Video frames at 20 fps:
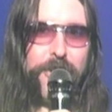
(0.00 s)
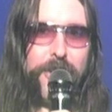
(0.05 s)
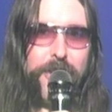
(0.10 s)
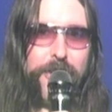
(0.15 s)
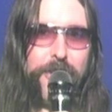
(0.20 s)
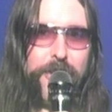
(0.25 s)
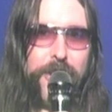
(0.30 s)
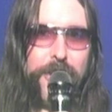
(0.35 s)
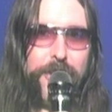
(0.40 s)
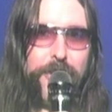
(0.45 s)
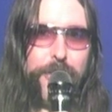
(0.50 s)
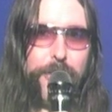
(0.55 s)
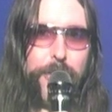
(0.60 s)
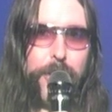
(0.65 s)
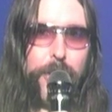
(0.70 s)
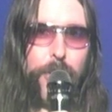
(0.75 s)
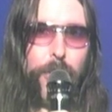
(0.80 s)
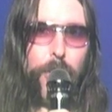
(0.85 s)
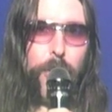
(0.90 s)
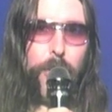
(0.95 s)
cassettes to
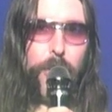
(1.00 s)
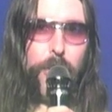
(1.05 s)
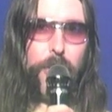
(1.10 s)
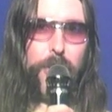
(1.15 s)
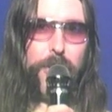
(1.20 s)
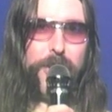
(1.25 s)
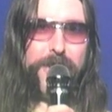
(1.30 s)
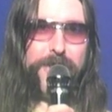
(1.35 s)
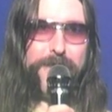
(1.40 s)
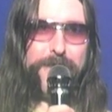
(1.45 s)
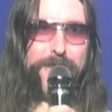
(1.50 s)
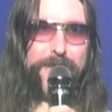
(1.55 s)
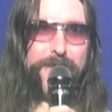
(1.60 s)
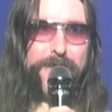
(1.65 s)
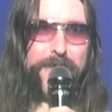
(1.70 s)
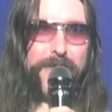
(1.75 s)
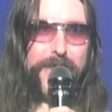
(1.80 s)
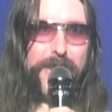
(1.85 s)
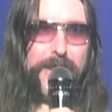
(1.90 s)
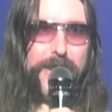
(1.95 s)
record on,
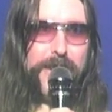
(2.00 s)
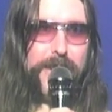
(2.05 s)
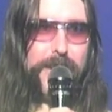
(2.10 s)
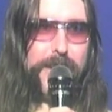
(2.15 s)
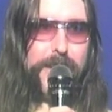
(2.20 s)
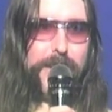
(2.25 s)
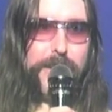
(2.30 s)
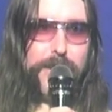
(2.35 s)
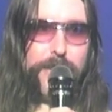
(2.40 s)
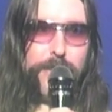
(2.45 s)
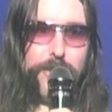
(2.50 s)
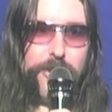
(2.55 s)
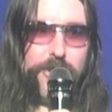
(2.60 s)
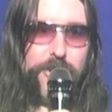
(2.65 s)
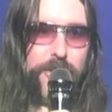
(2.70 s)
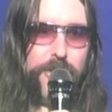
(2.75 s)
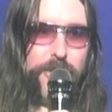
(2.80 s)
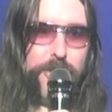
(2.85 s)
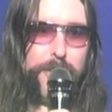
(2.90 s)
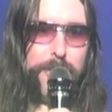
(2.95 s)
which
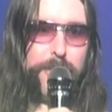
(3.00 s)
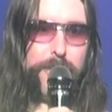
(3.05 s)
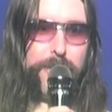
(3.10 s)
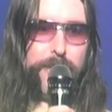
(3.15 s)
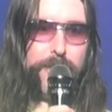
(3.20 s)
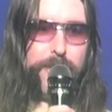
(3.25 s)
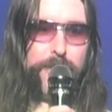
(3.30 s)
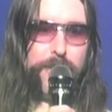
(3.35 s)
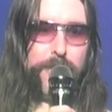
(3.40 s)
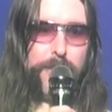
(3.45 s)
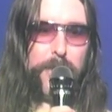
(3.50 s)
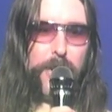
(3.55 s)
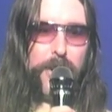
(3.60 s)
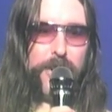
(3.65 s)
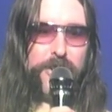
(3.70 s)
is, by